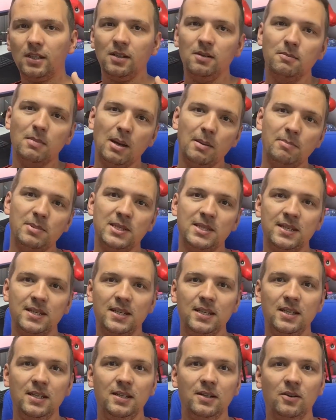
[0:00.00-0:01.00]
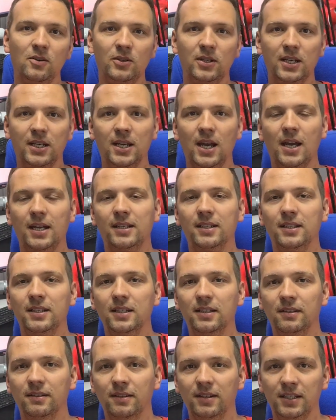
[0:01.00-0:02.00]
my PC, okay, I
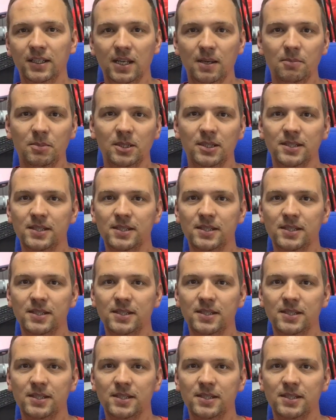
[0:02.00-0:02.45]
can enable,